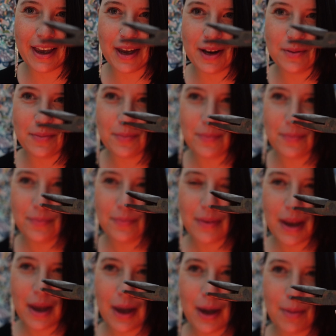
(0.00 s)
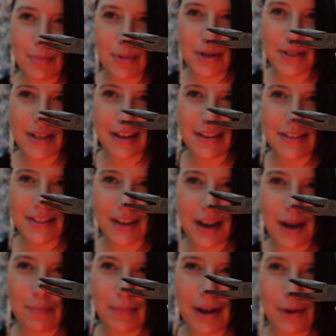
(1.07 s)
I can pretend to
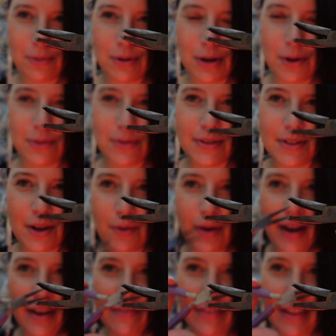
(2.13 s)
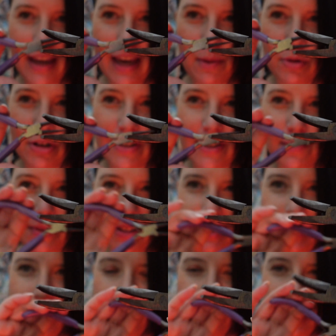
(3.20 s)
cut my own nose. Okay, the camera seems
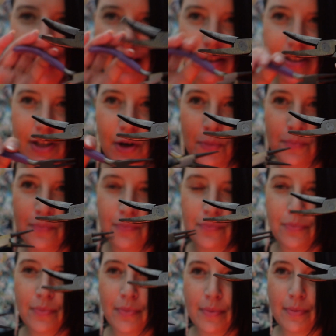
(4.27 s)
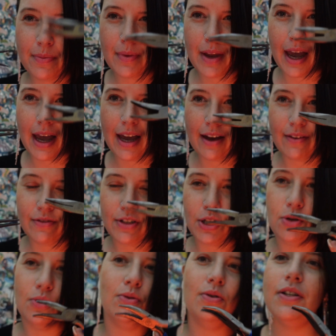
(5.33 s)
to like that. So I have
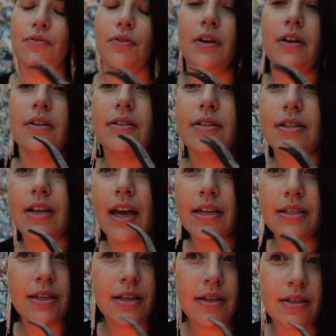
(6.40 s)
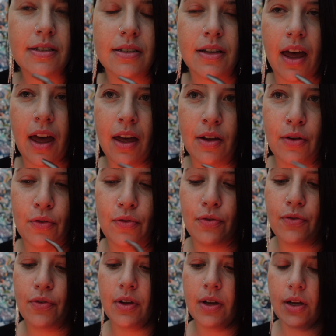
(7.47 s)
two different sizes
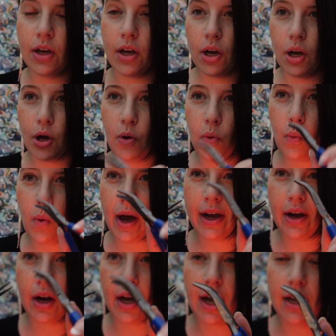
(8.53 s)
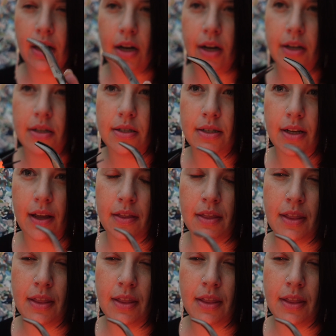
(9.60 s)
of wire cutters,